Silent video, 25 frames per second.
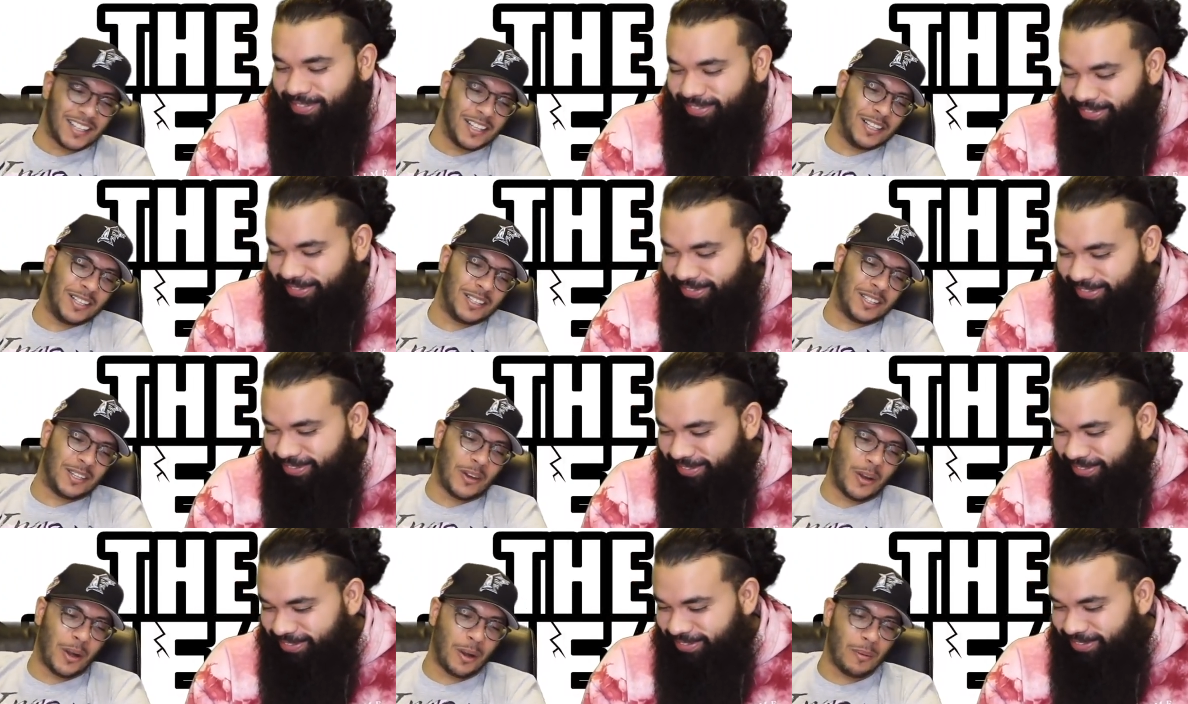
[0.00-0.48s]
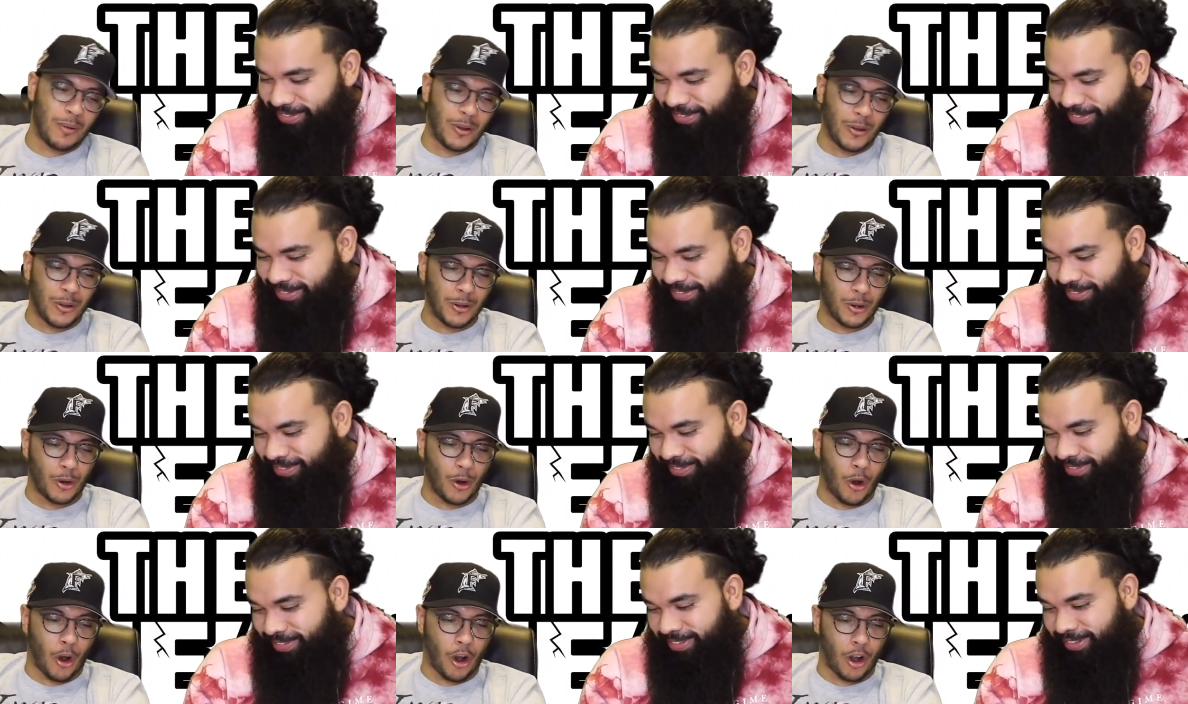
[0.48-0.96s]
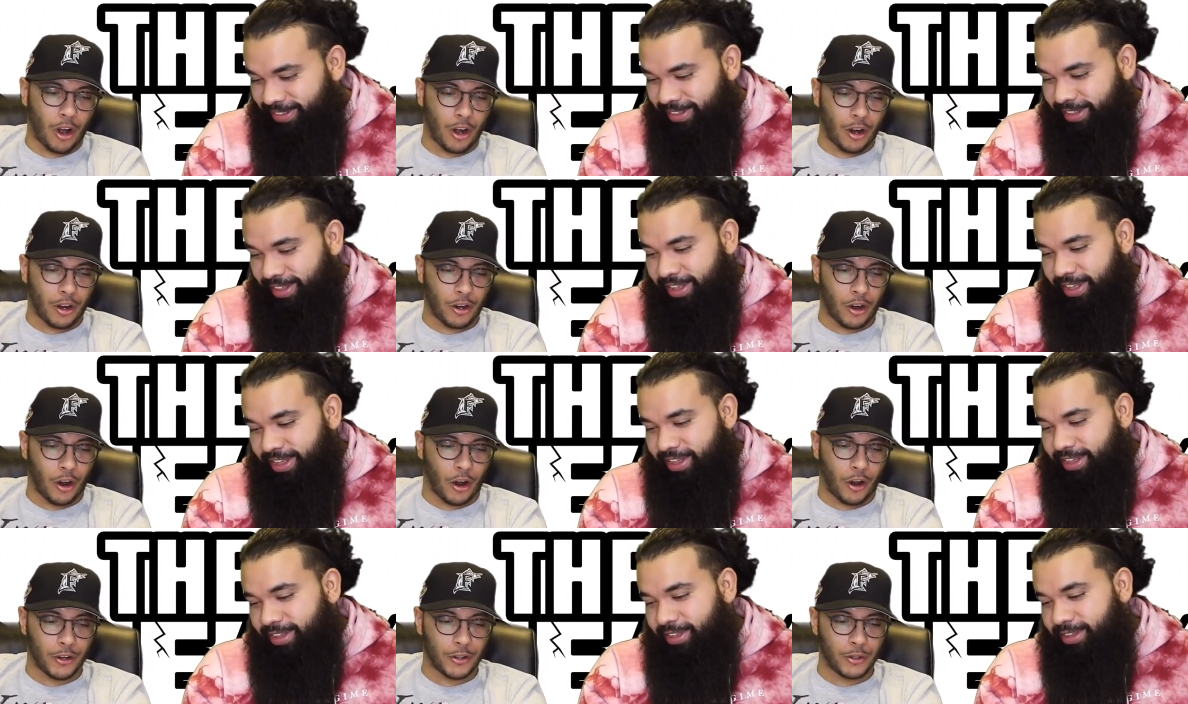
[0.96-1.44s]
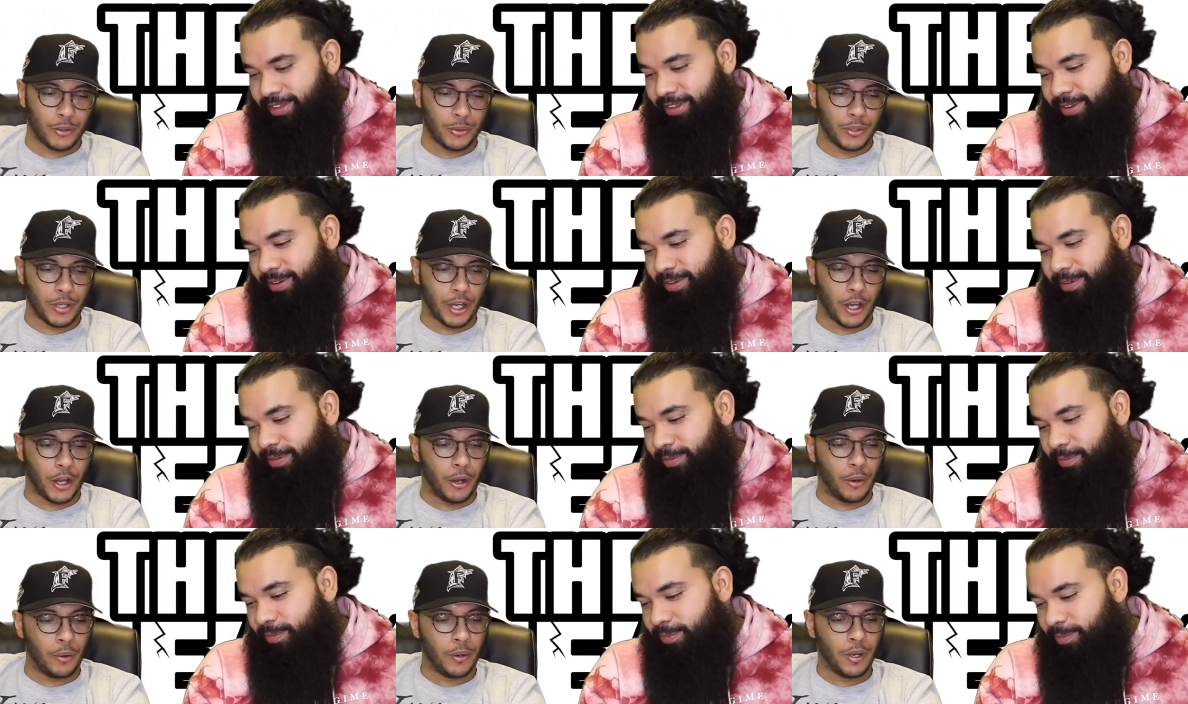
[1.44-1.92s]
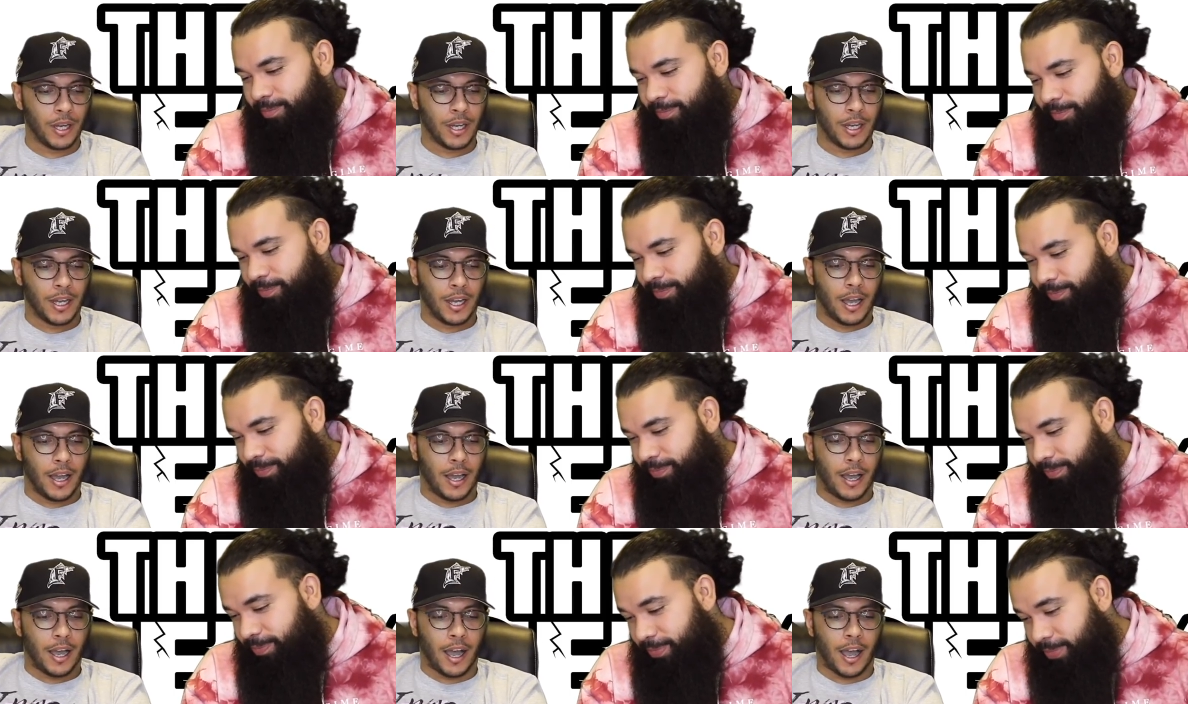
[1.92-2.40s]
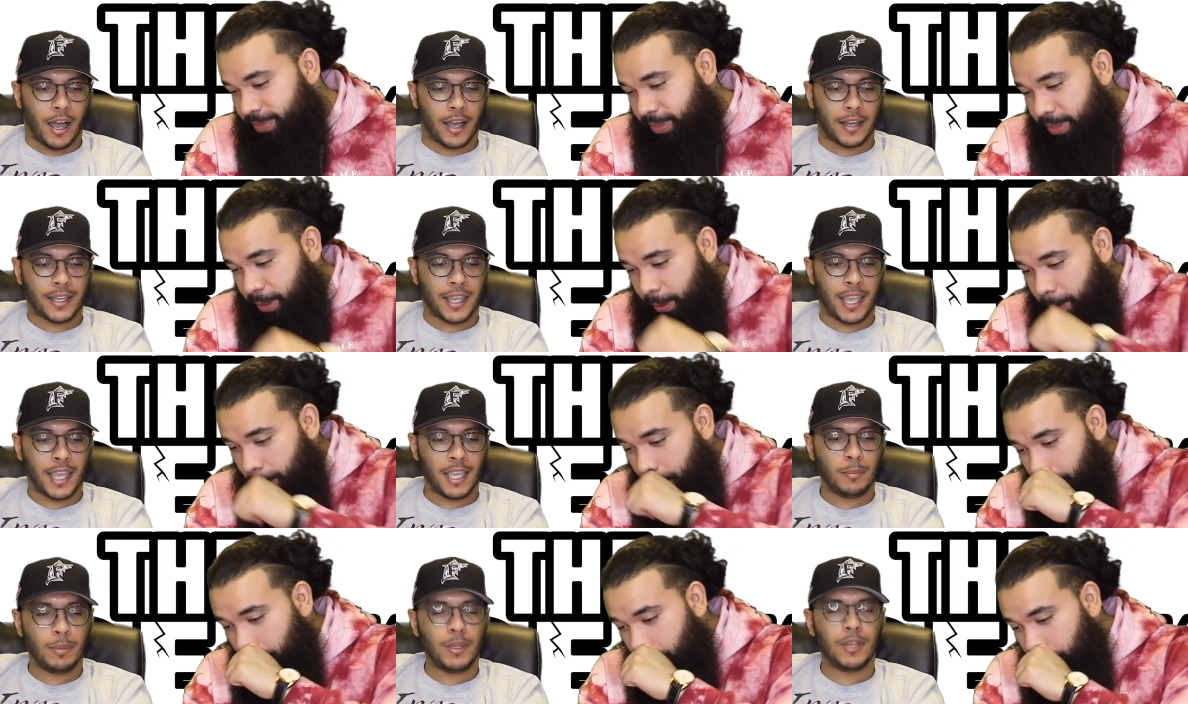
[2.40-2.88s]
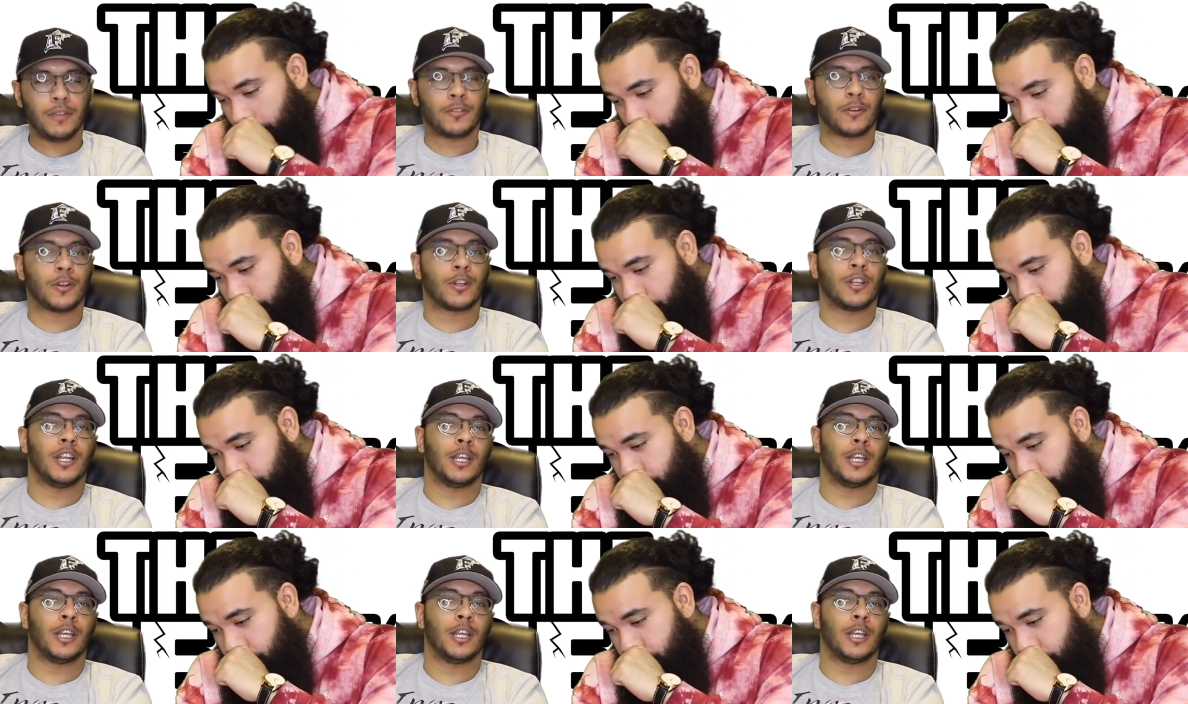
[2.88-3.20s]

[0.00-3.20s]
Speaker 1: Guillermo Garduno. KB for